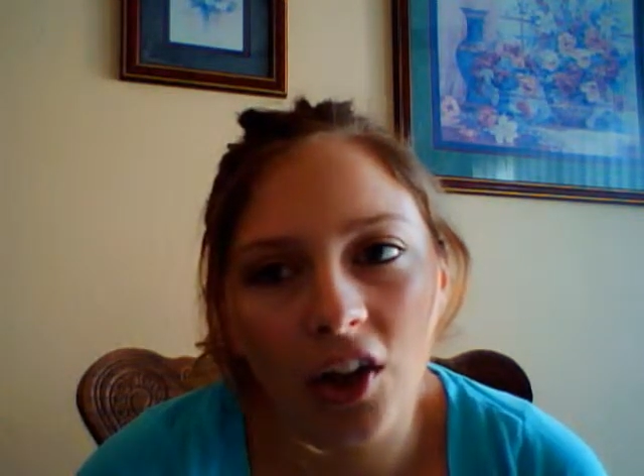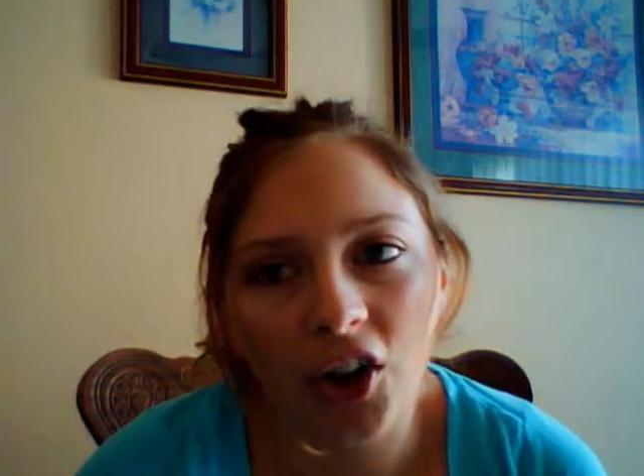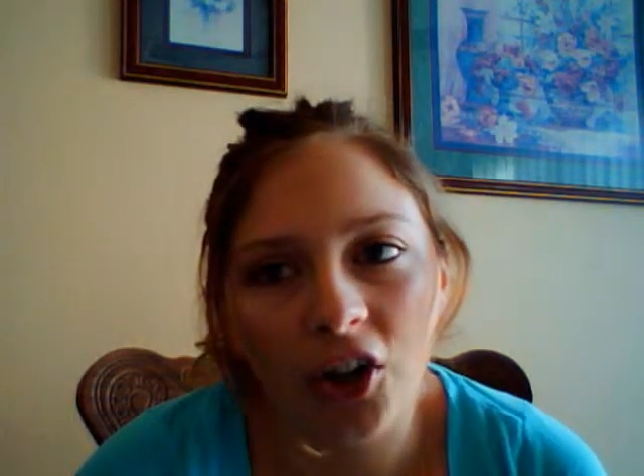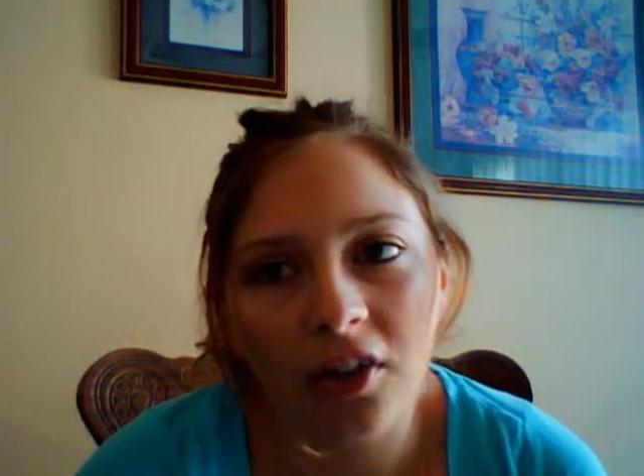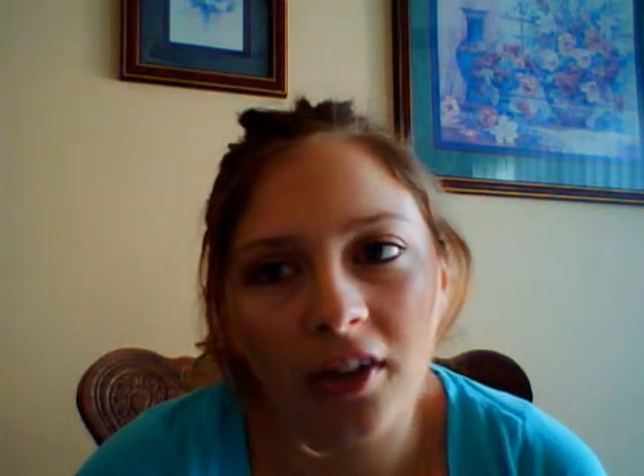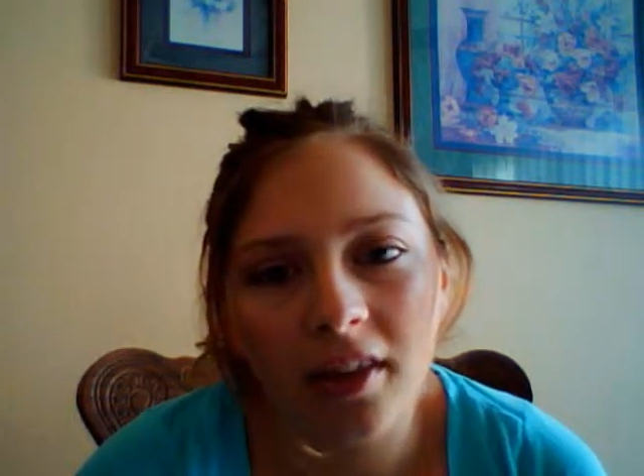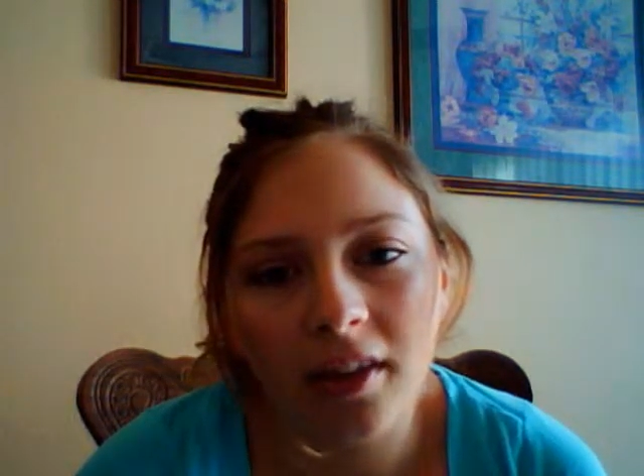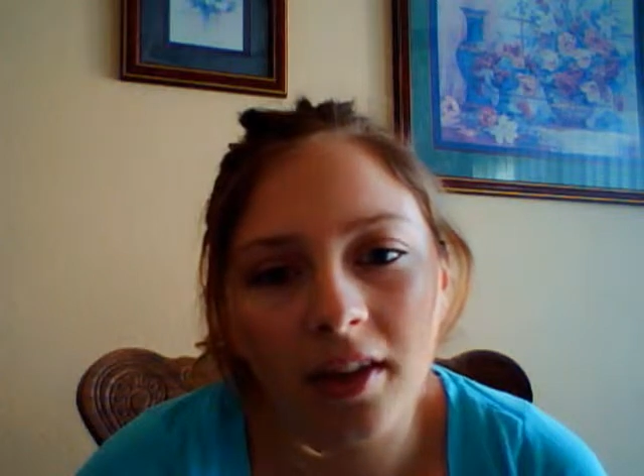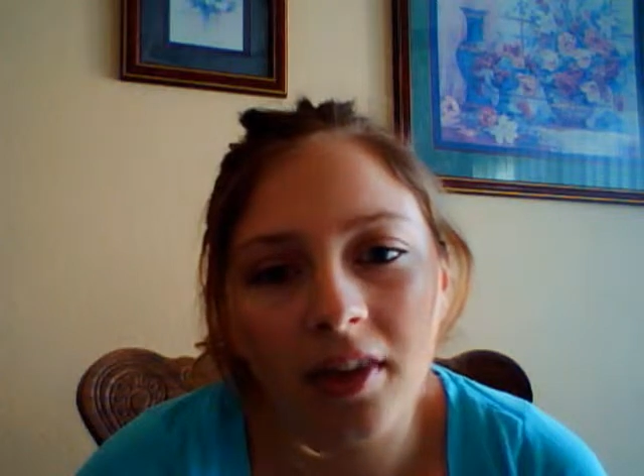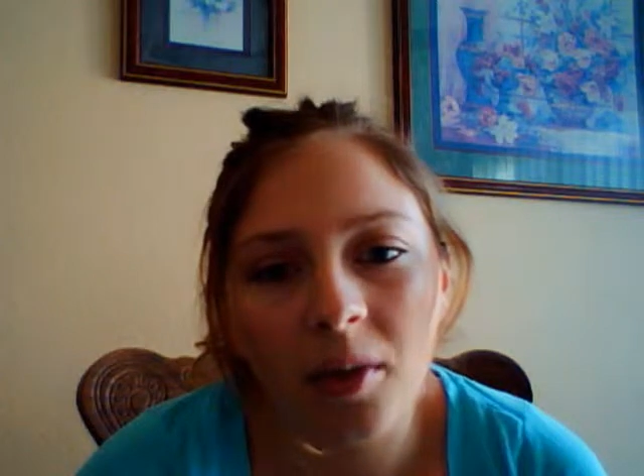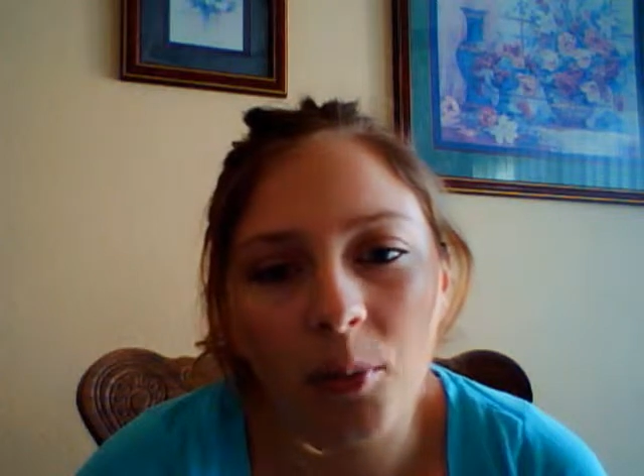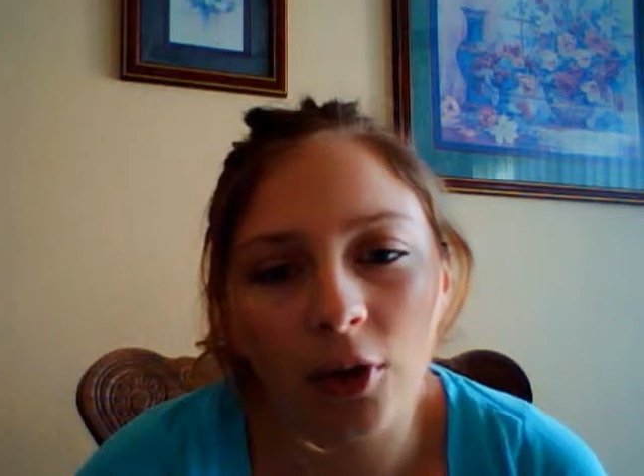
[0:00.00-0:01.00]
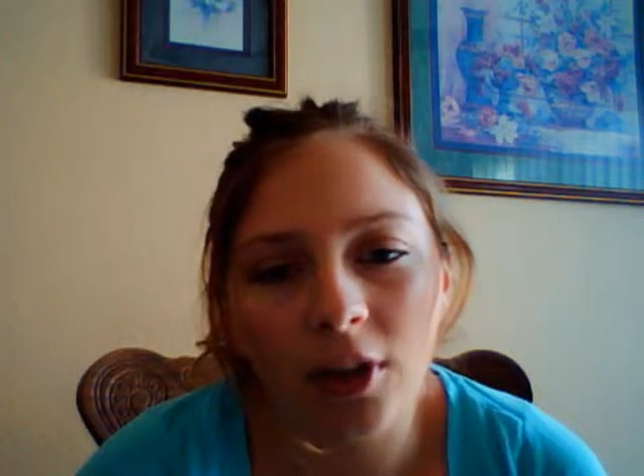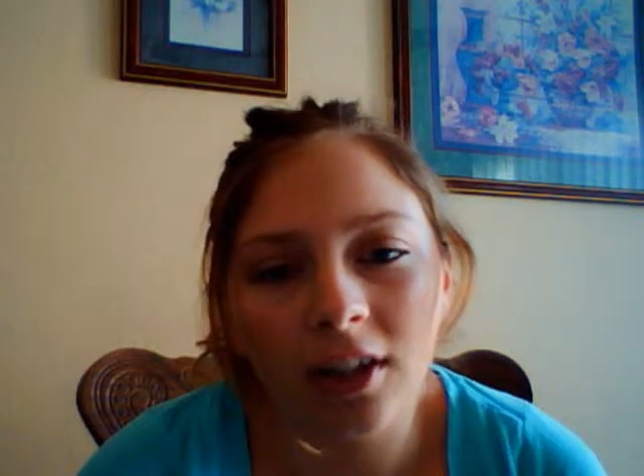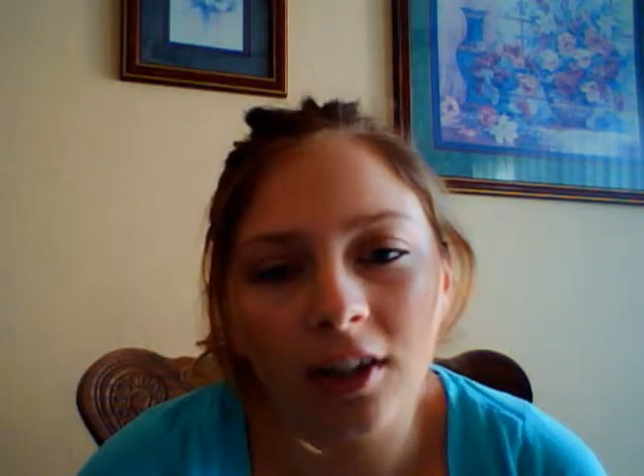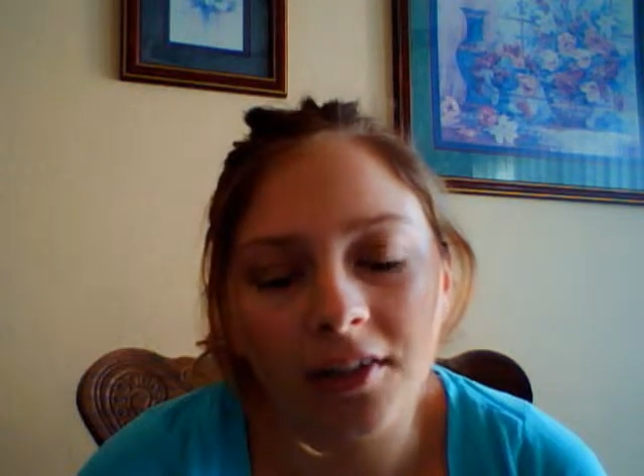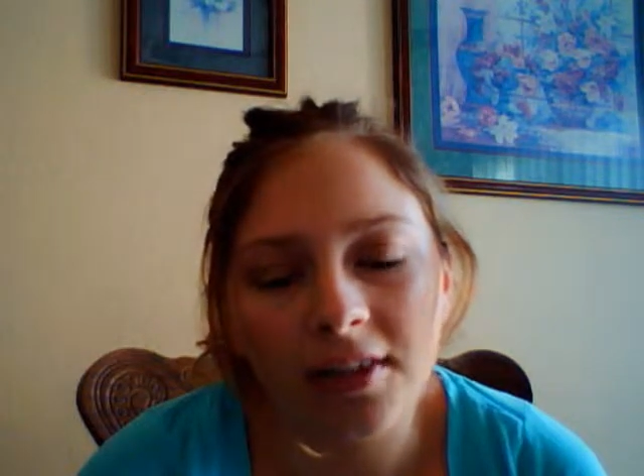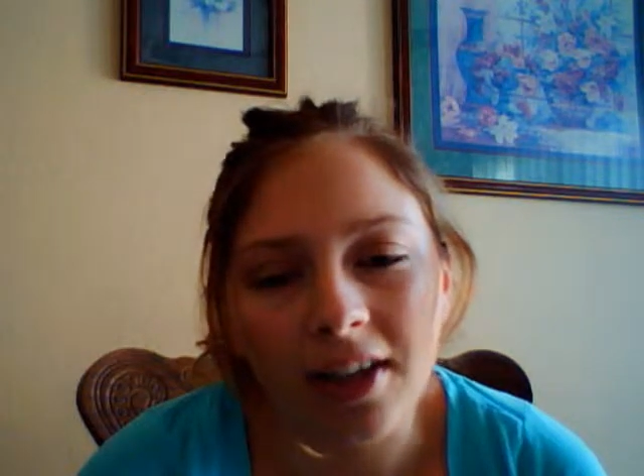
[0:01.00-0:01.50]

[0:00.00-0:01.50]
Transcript: early in the morning on the